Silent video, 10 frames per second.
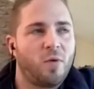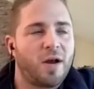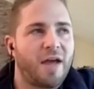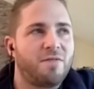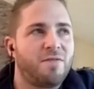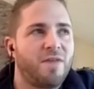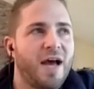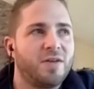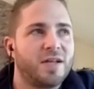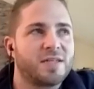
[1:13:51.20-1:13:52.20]
what I
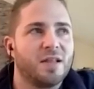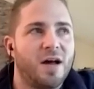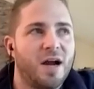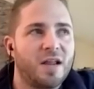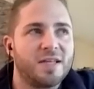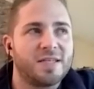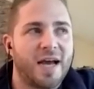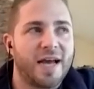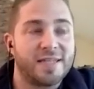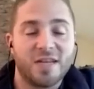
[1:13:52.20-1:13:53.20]
found is a lot of these
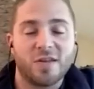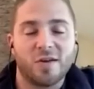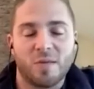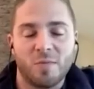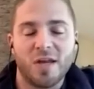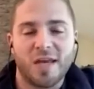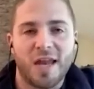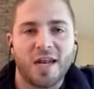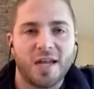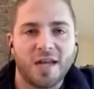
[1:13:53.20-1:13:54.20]
guys either
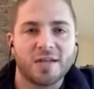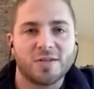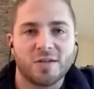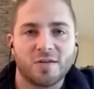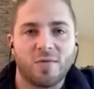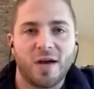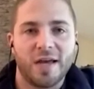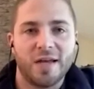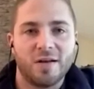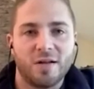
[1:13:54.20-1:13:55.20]
communicated in a certain
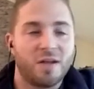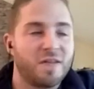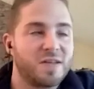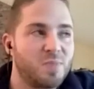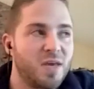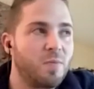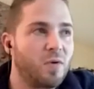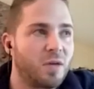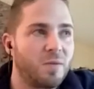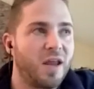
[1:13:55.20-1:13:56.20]
way, a lot of these
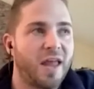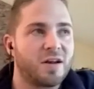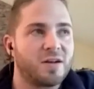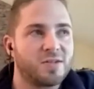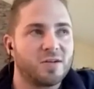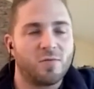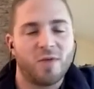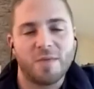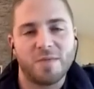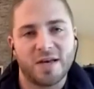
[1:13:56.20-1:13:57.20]
people communicated in a
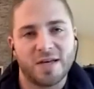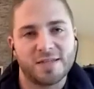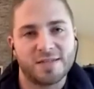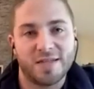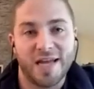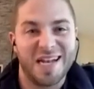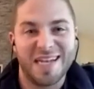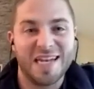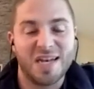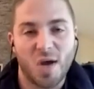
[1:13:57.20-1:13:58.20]
certain way because
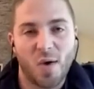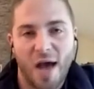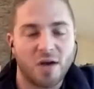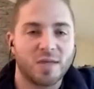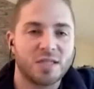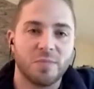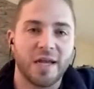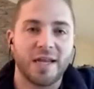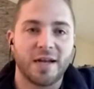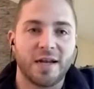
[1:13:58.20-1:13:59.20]
they didn't know how to
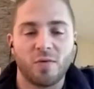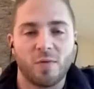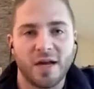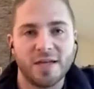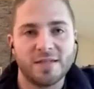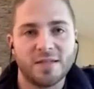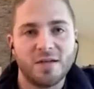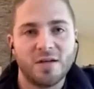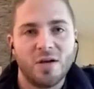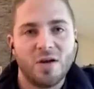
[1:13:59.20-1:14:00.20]
explain it otherwise,
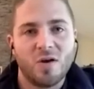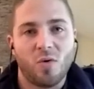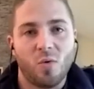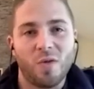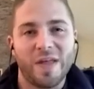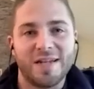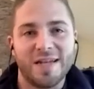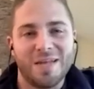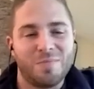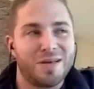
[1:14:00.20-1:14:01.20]
or they
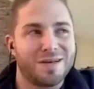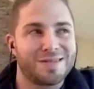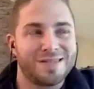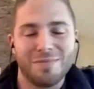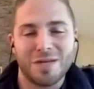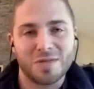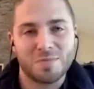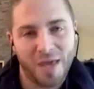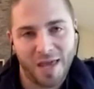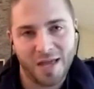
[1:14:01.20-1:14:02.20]
did it because somebody
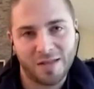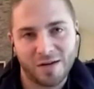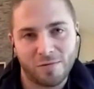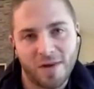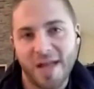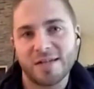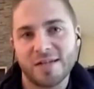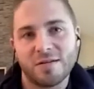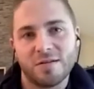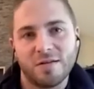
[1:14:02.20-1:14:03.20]
was paying their
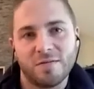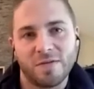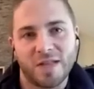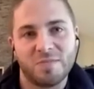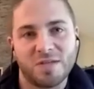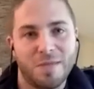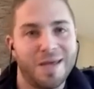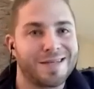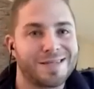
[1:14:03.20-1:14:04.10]
rent for them to make